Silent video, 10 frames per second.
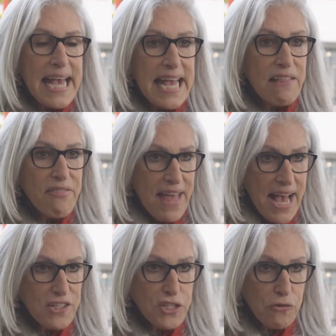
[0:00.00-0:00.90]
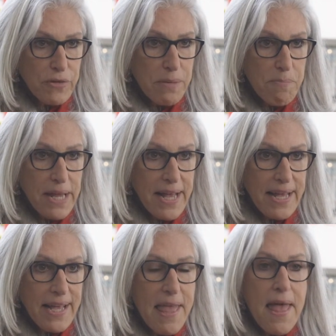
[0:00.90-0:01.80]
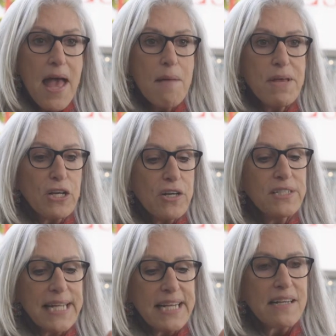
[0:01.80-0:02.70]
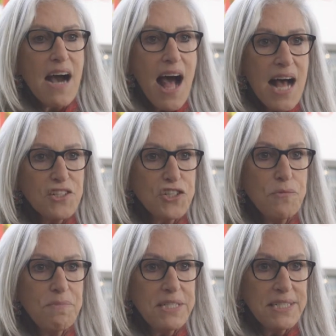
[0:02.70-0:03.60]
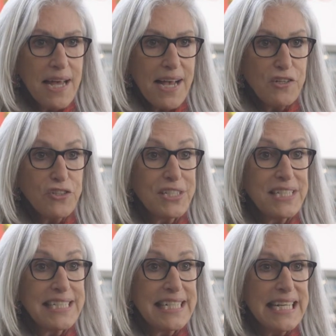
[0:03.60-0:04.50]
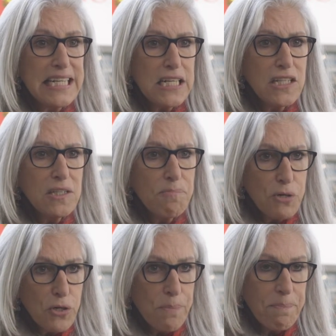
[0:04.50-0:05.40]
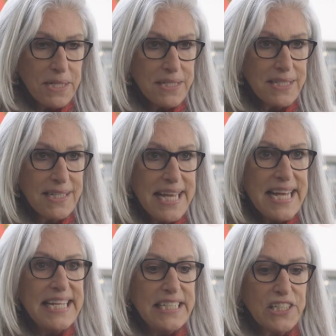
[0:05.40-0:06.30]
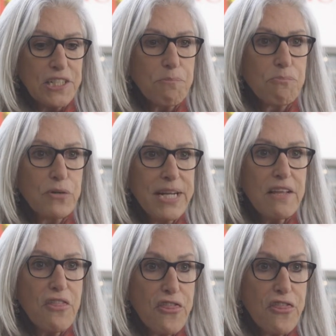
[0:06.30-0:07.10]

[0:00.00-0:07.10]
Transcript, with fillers: in that screenplay because a costume designer's single purpose is to bring